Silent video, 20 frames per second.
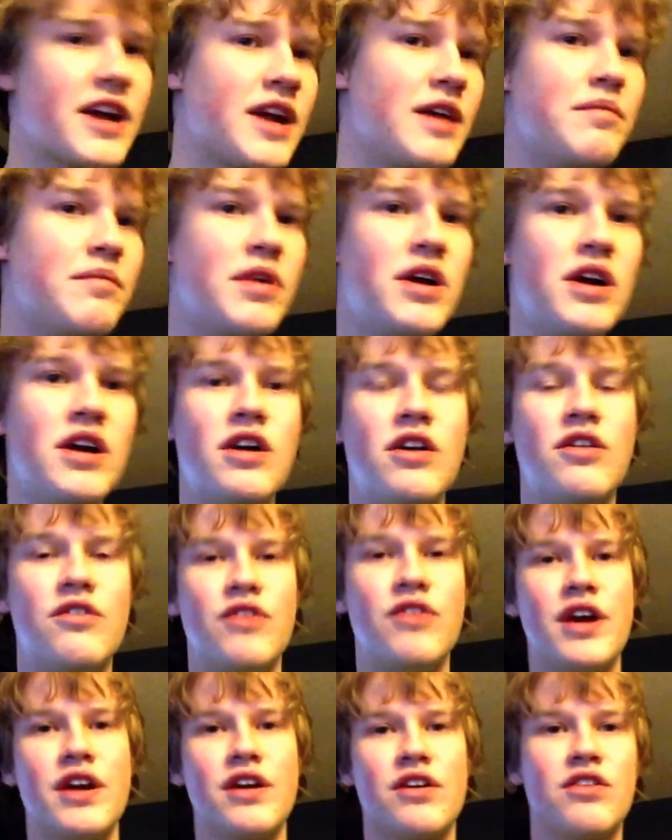him
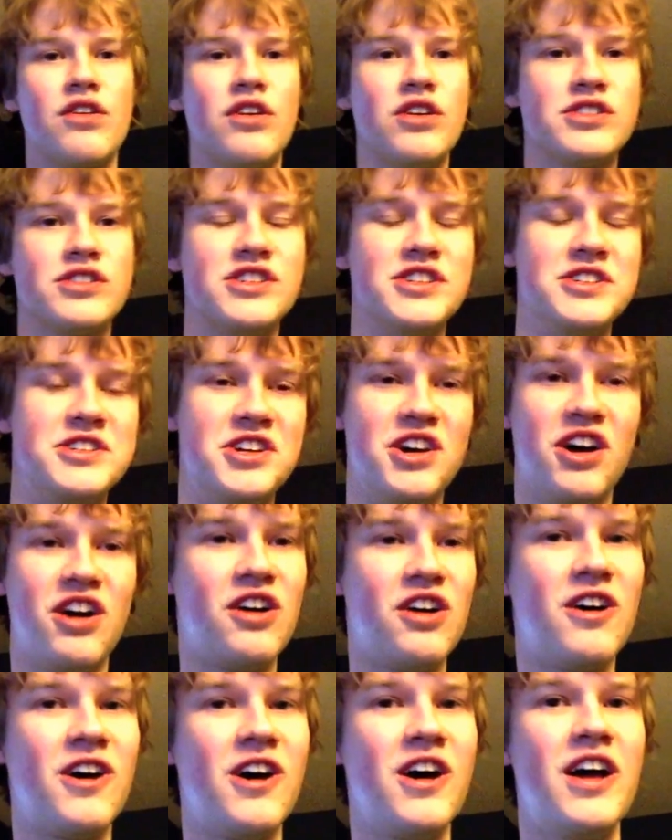right across the
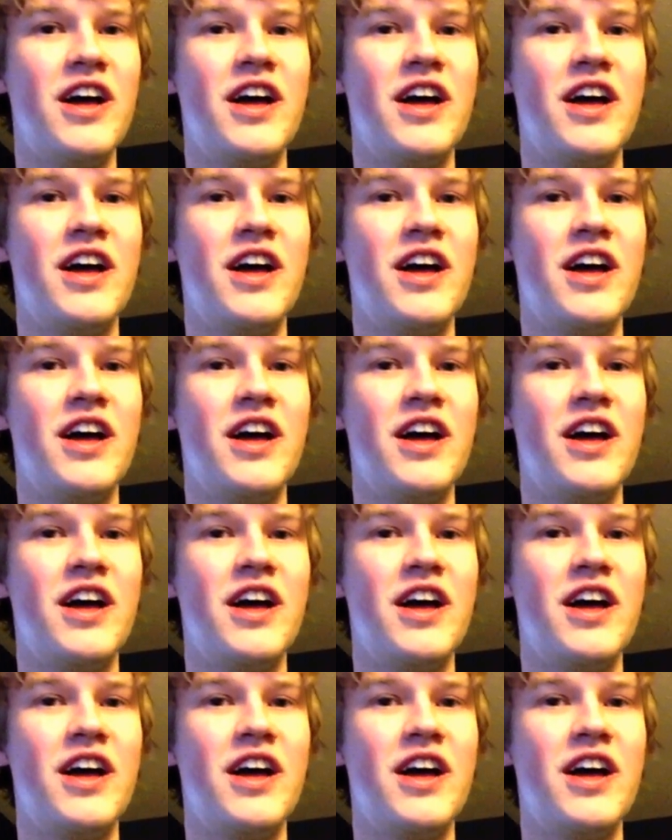jaw,